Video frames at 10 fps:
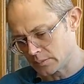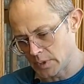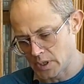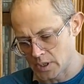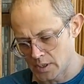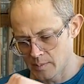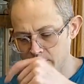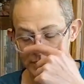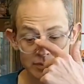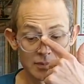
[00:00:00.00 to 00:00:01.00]

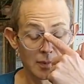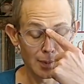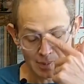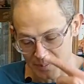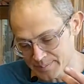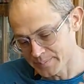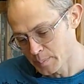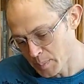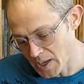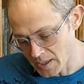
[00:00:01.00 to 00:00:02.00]

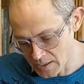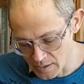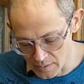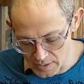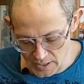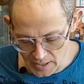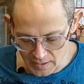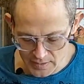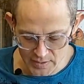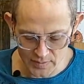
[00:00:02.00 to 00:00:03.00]
But, you know, again,
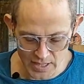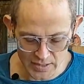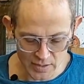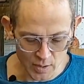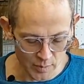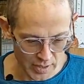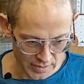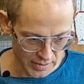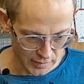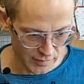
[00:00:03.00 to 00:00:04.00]
that's all
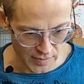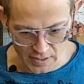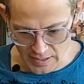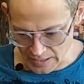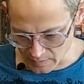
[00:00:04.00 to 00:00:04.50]
relative, and that